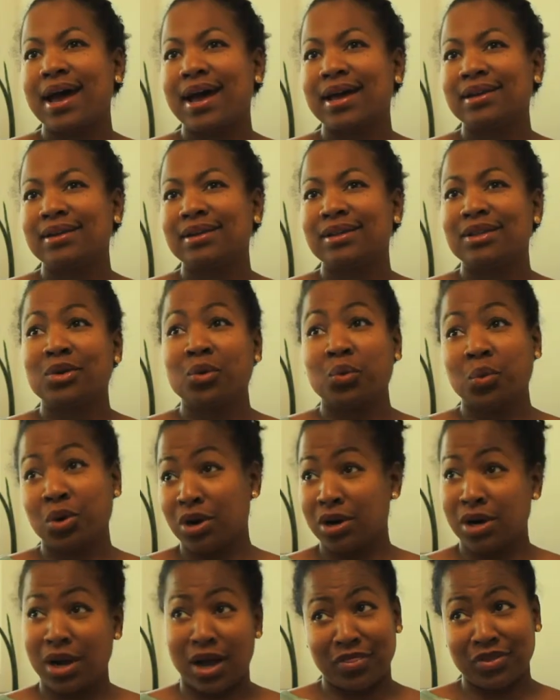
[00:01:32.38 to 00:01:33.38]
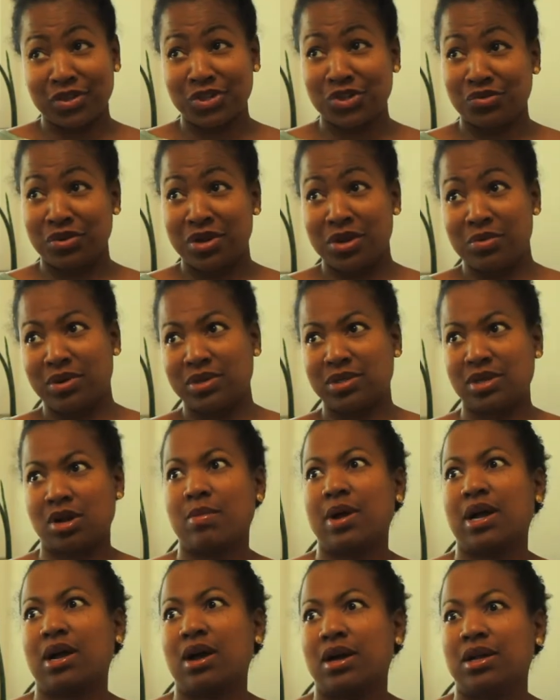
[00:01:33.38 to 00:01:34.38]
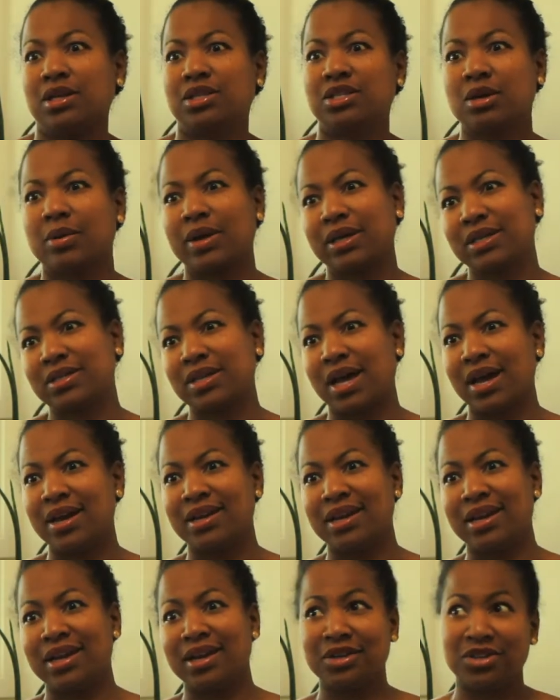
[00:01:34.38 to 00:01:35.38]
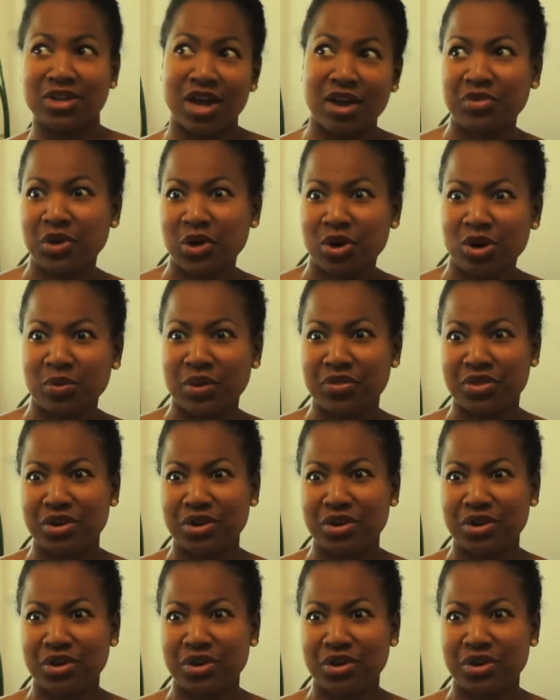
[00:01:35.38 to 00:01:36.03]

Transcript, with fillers: And the word on the street was, "Oh my God, it's so exciting! Have you heard what